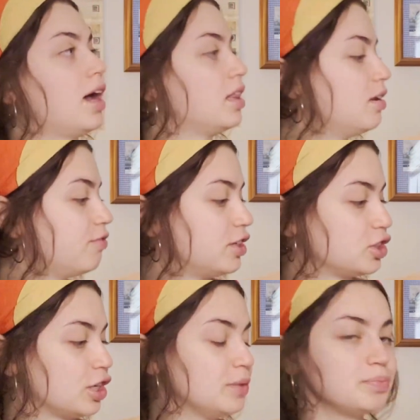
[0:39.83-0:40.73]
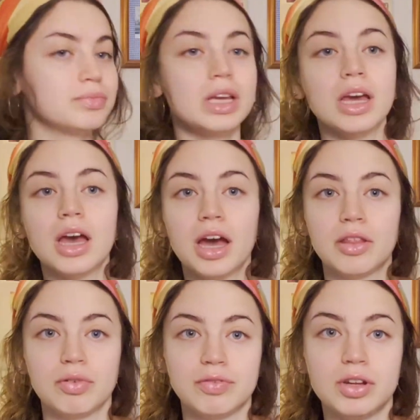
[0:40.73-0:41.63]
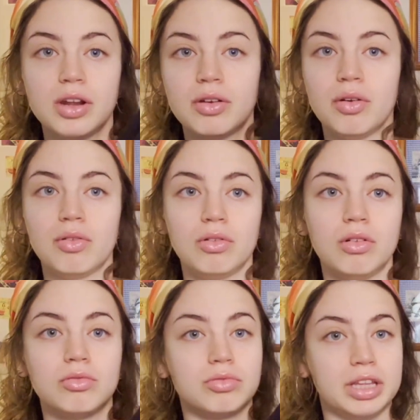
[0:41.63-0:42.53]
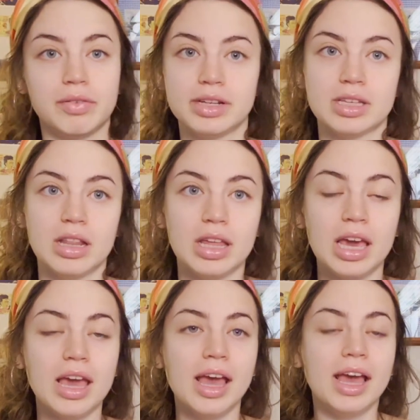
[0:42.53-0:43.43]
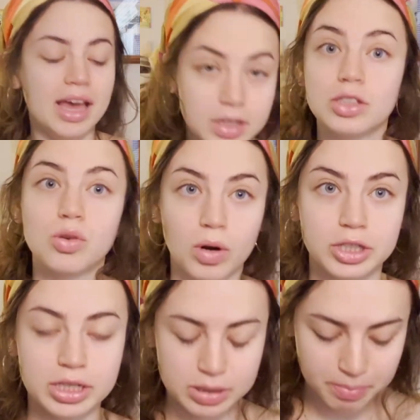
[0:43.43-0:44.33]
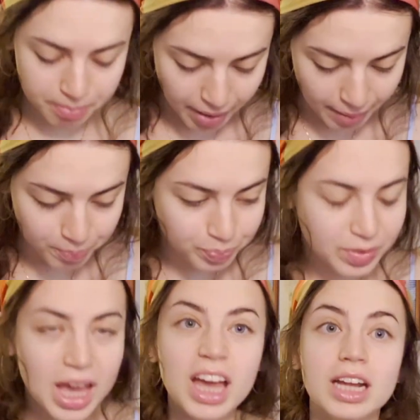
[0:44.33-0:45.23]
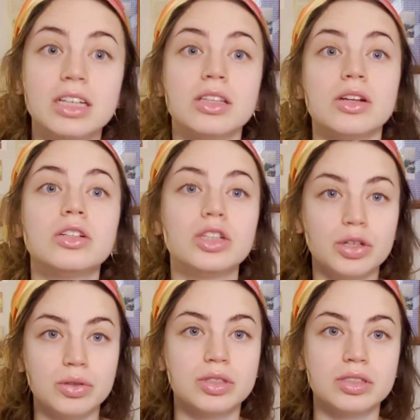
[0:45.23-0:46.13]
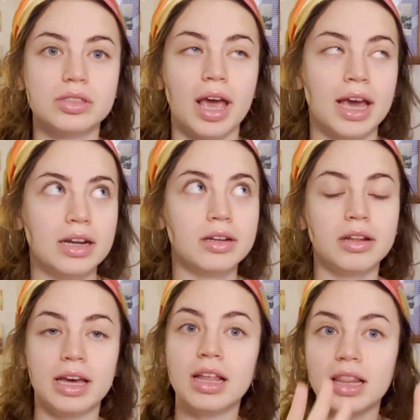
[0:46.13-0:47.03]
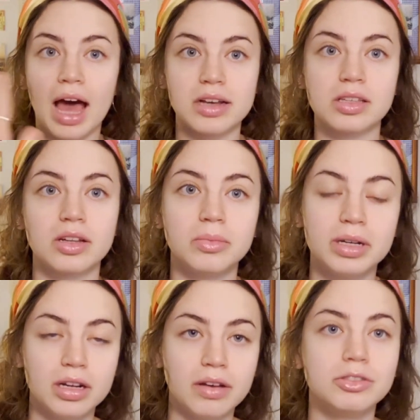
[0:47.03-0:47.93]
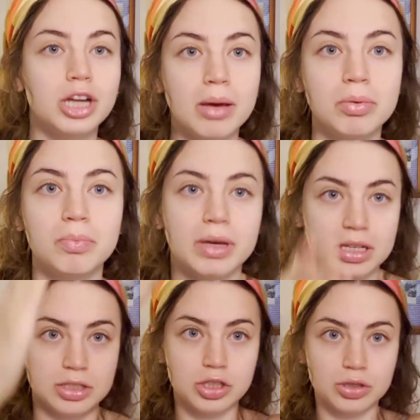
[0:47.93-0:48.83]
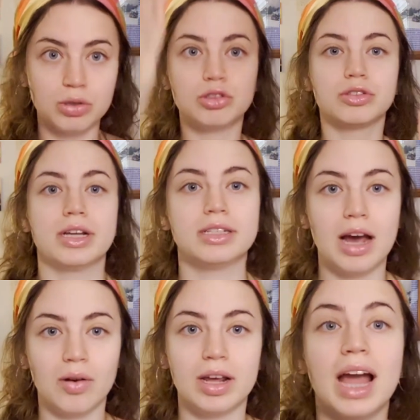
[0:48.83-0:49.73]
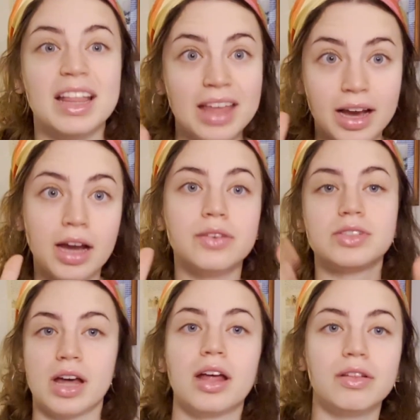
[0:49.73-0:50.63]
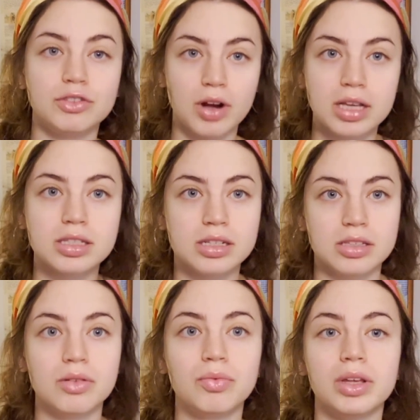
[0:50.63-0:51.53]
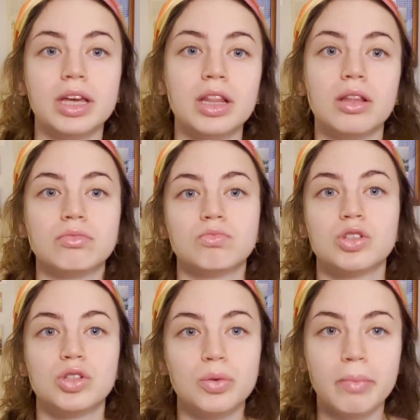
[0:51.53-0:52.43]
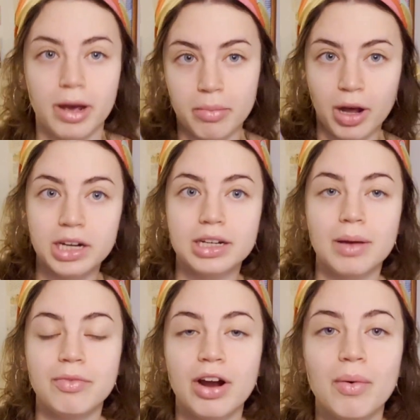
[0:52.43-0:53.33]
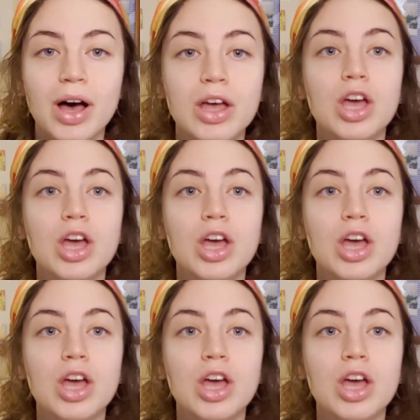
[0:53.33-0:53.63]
Eileen Fisher. I thrifted it really recently. It's gorgeous, but it is a little loose and it lacks a little bit of shape because it just goes straight down, and that kind of style of dress doesn't really suit my body type very well.